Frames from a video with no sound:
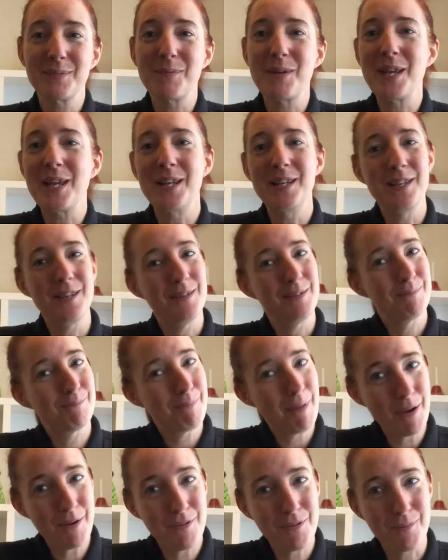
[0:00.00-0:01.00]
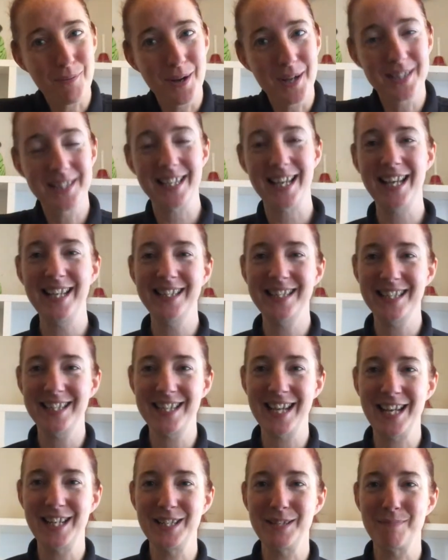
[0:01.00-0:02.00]
We can use both words
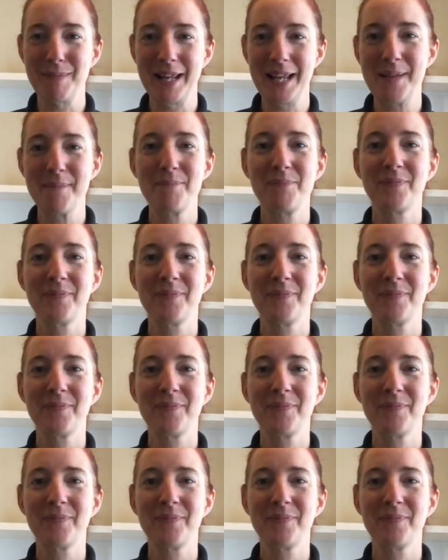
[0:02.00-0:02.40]
interchangeably,